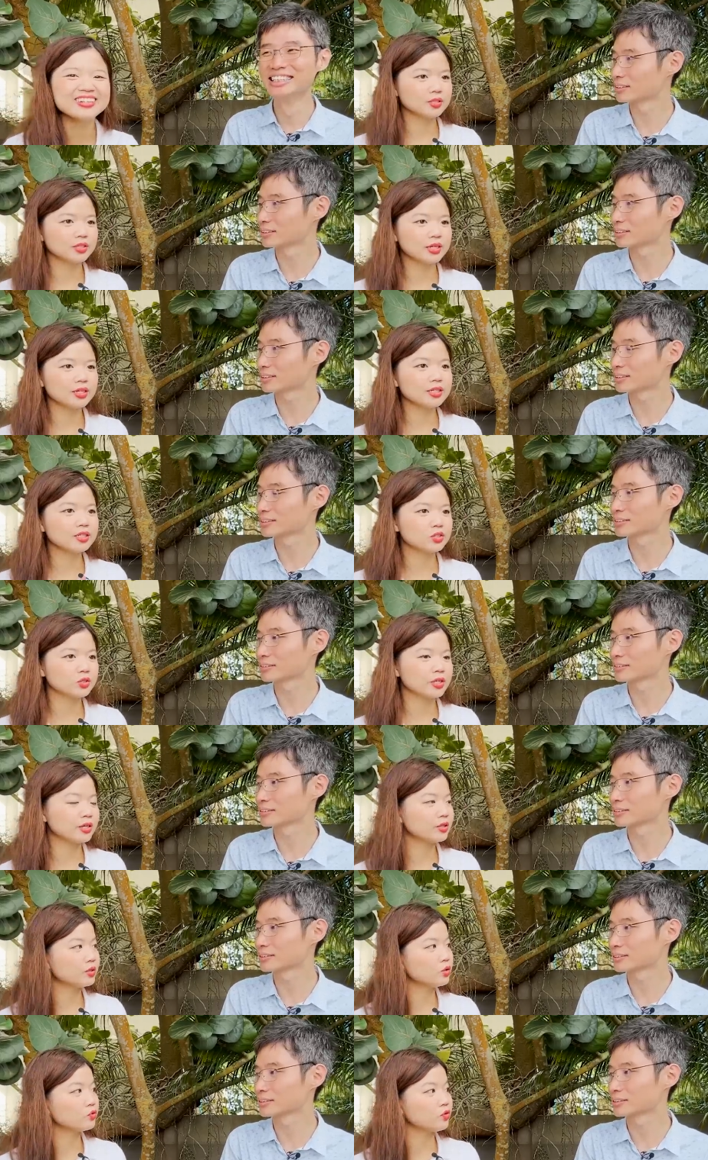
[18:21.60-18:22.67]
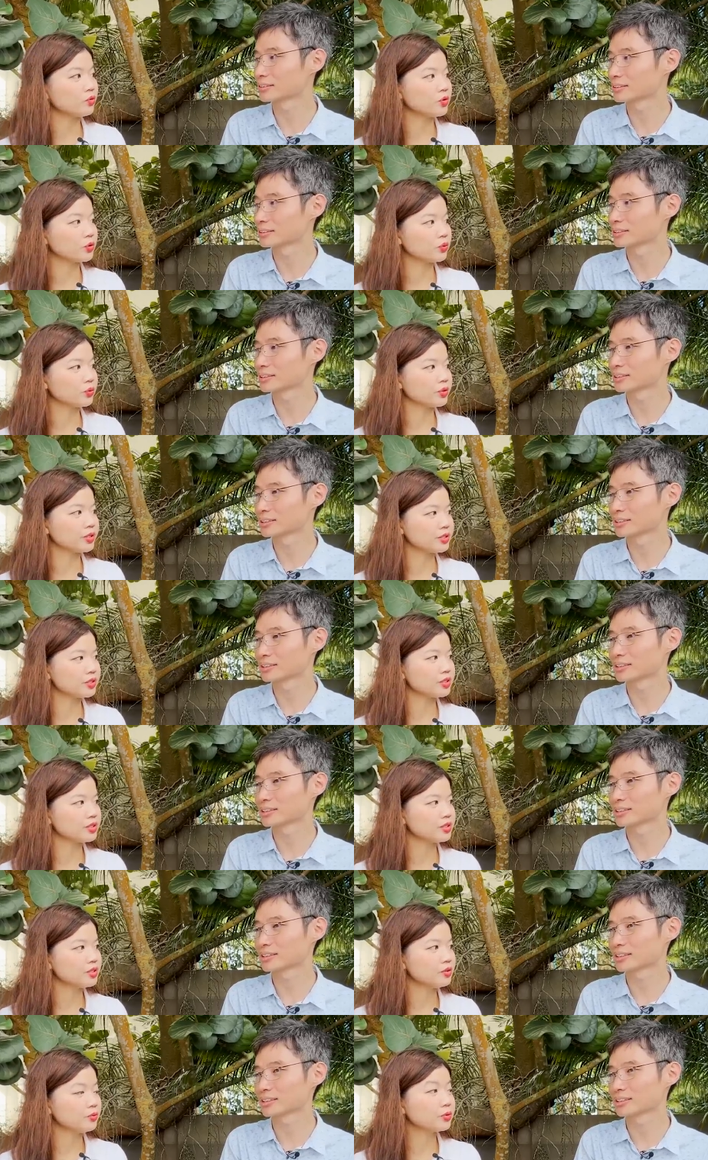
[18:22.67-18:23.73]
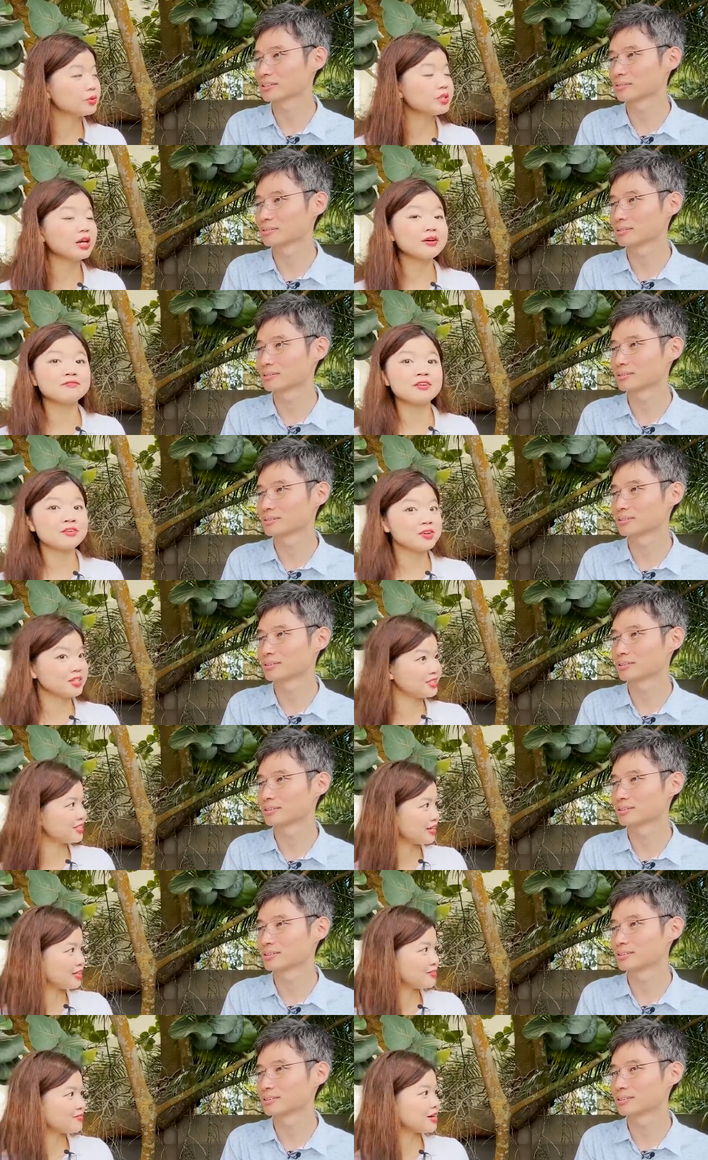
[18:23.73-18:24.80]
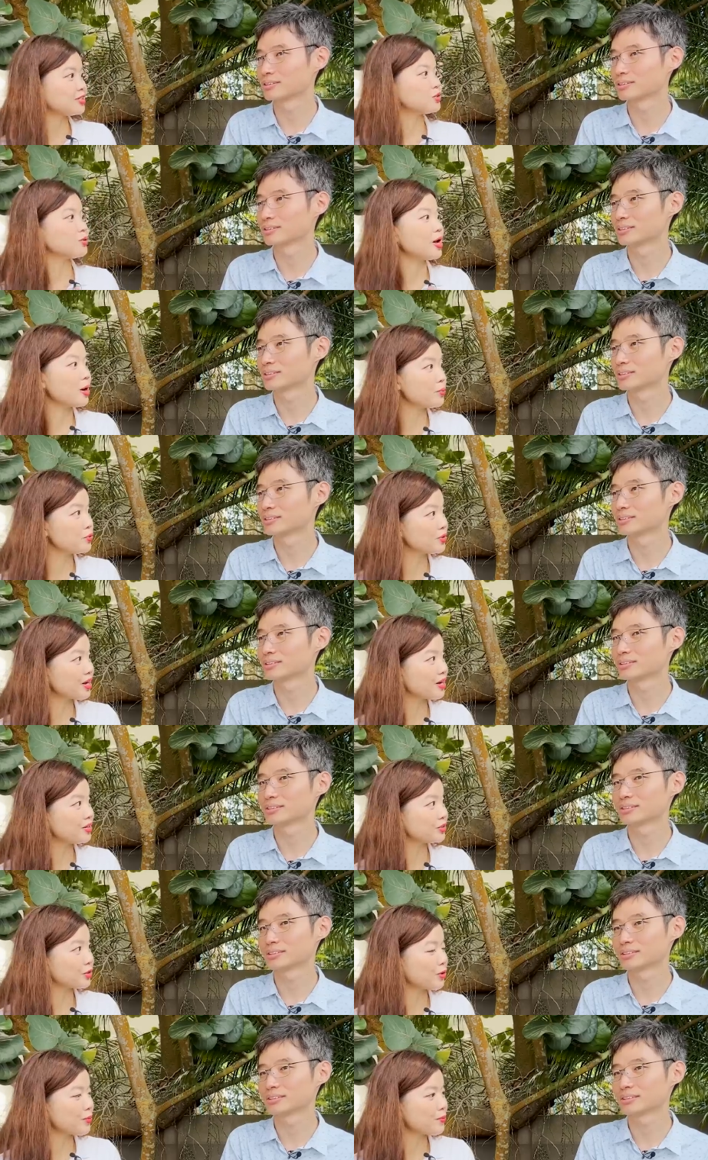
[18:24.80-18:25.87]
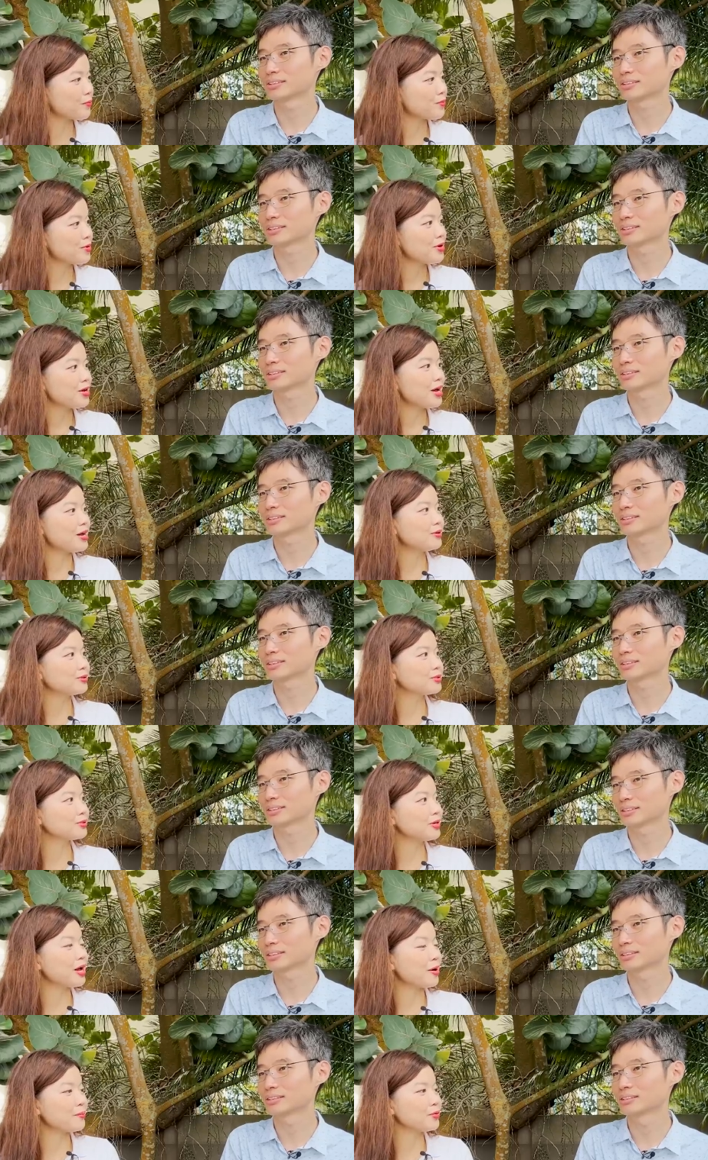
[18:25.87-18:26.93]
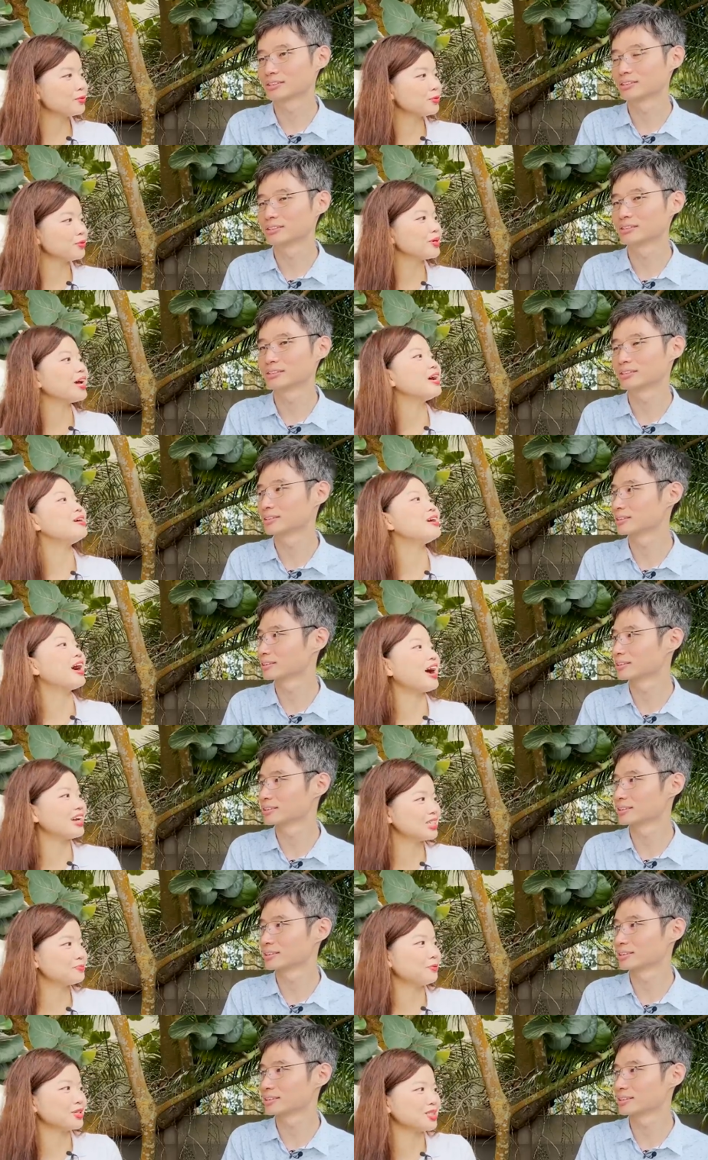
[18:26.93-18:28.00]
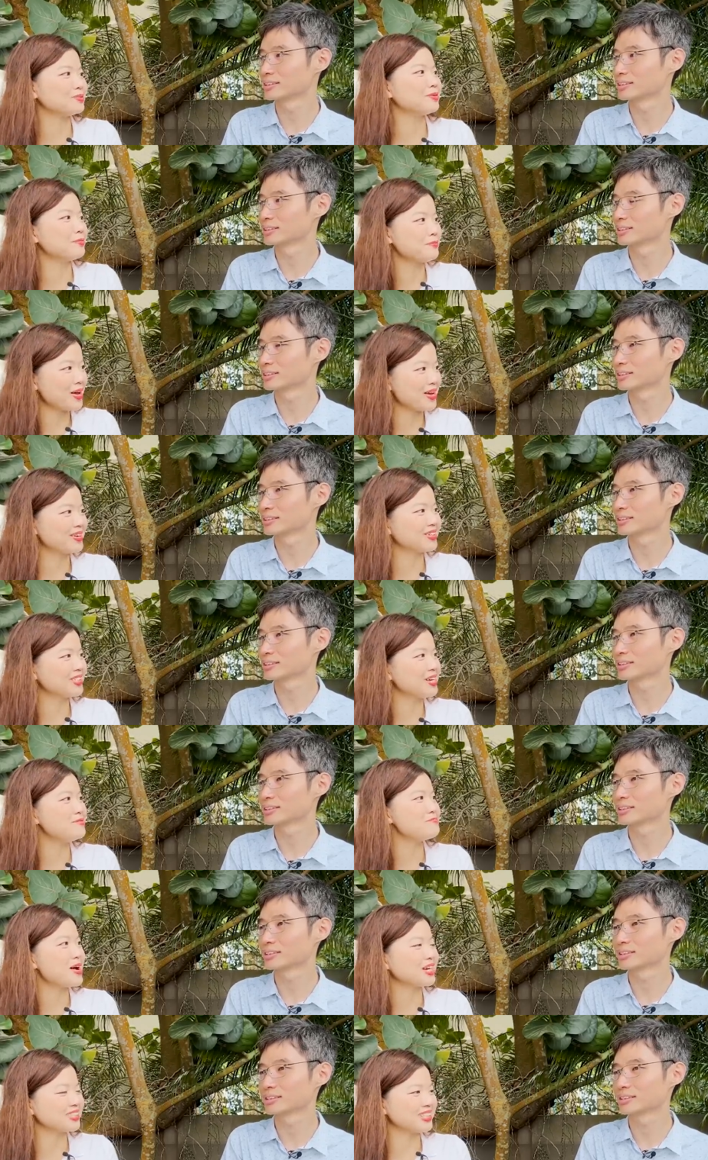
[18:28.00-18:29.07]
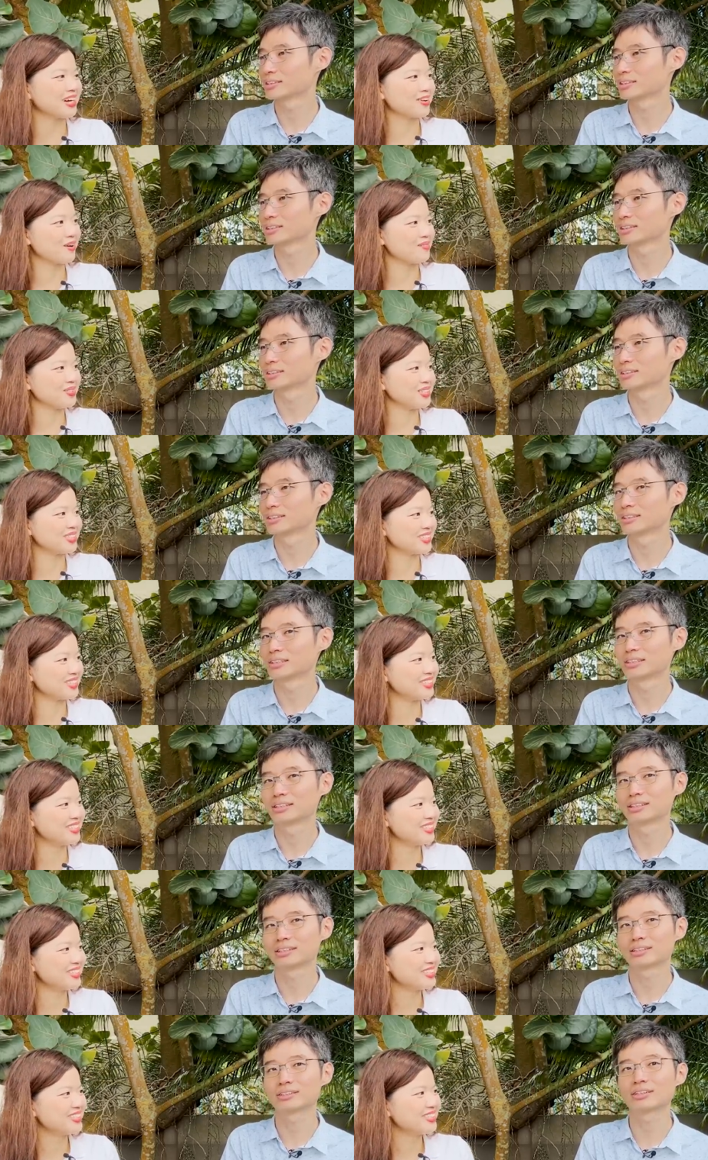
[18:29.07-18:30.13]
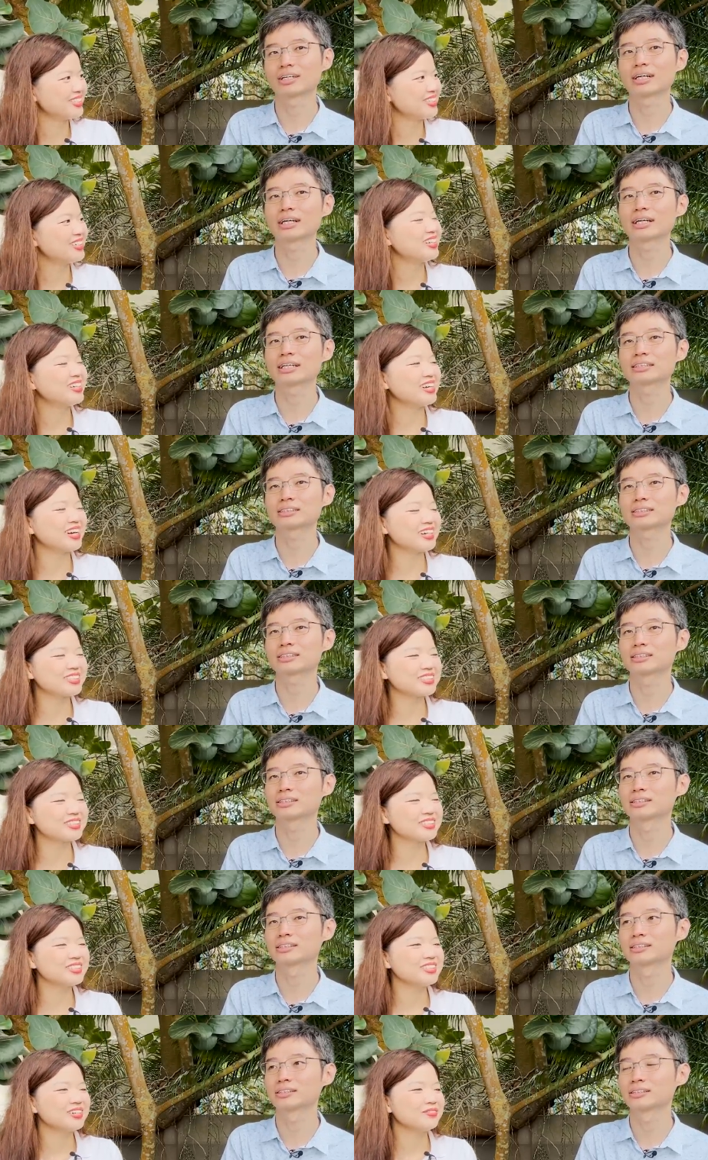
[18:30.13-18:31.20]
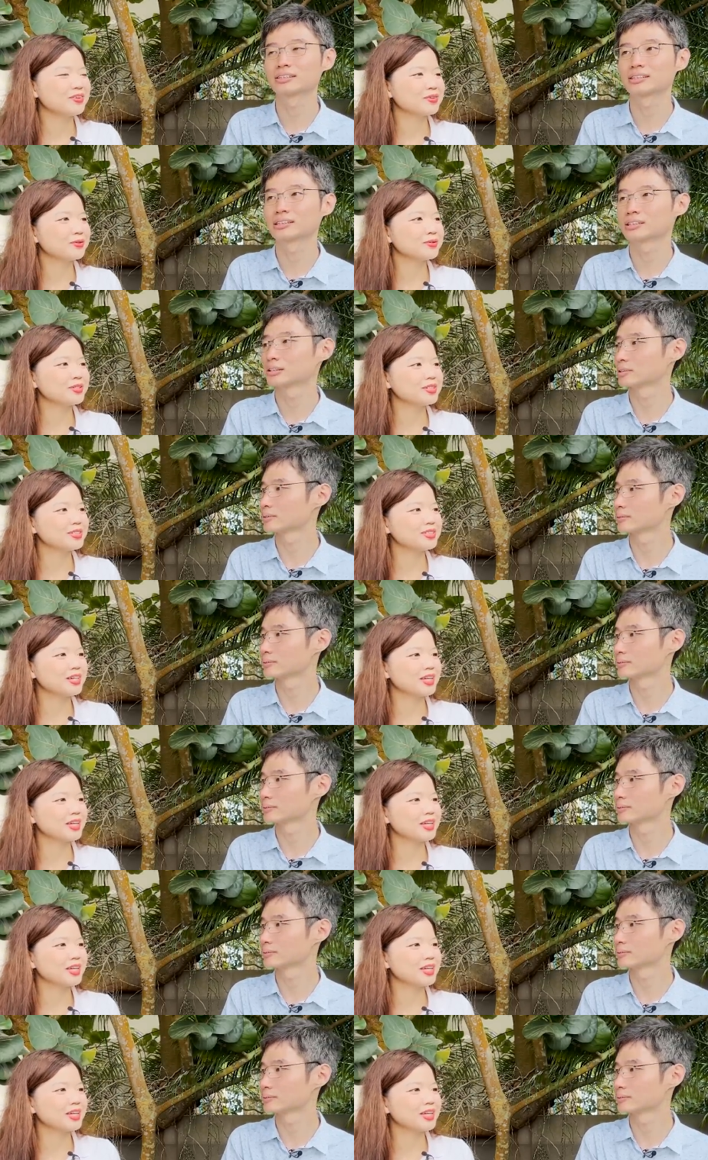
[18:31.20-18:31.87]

Speaker 1: Another thing is you can look for recruiters. Recruiters are very incentivized to help you get a job and also help you to get highest possible pay because it impacts their commission. Right. Yeah, so recruiters,